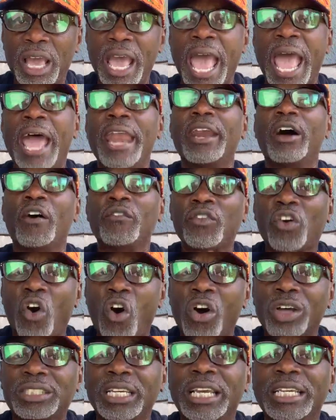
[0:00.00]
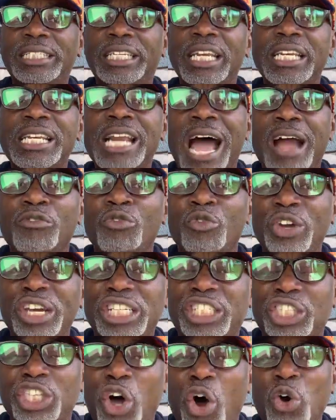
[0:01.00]
And of course, it did not
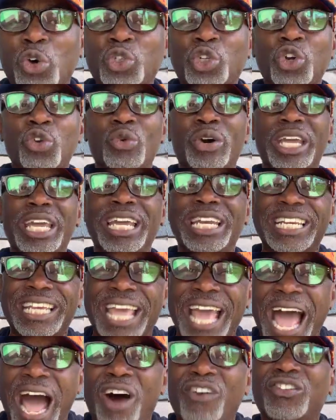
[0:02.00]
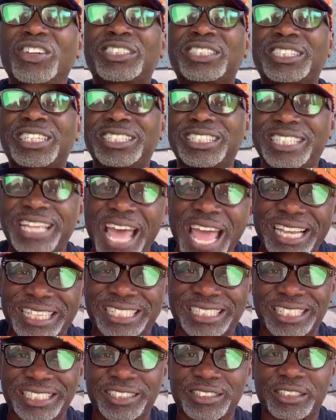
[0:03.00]
reach those who were in Galveston,
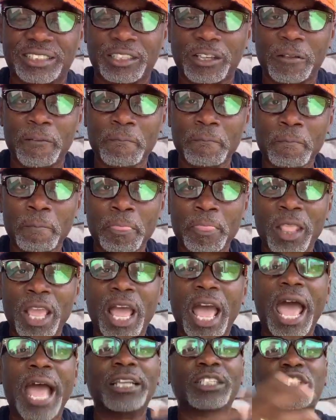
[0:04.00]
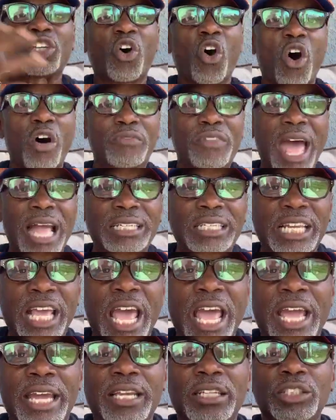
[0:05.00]
Texas. And so on that
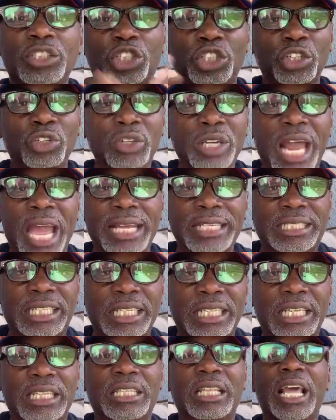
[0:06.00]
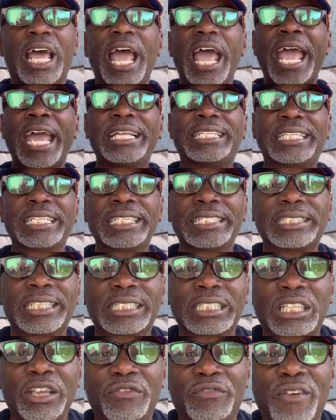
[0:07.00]
day, June 19th,
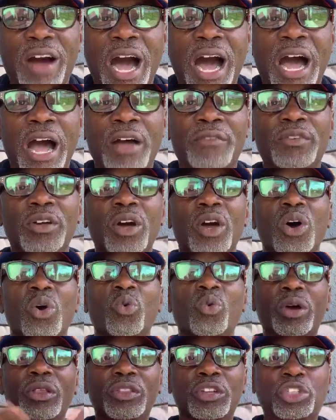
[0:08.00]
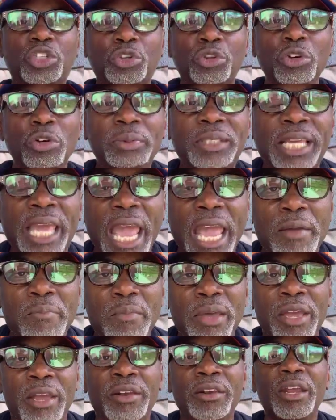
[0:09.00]
1865, when the troops came
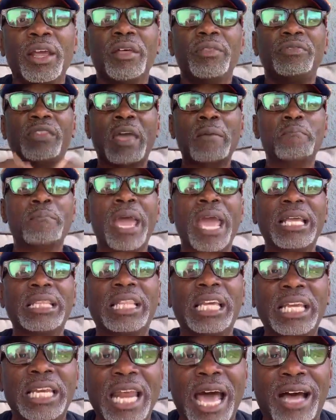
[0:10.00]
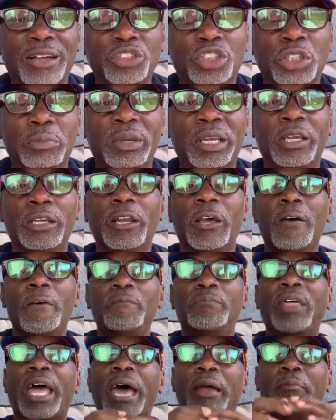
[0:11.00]
in, they made the announcement
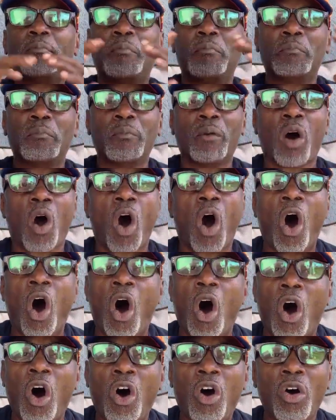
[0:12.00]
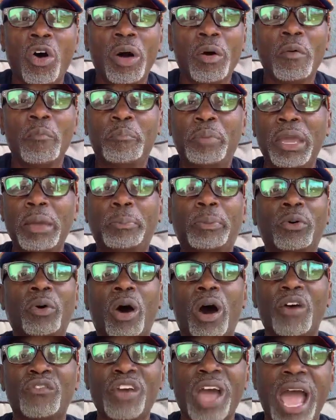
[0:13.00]
that all
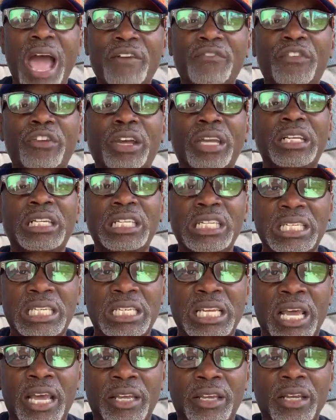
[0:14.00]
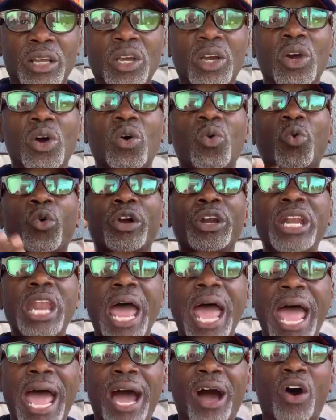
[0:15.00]
people of African descent were
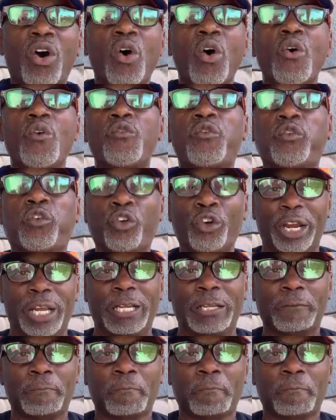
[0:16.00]
now free.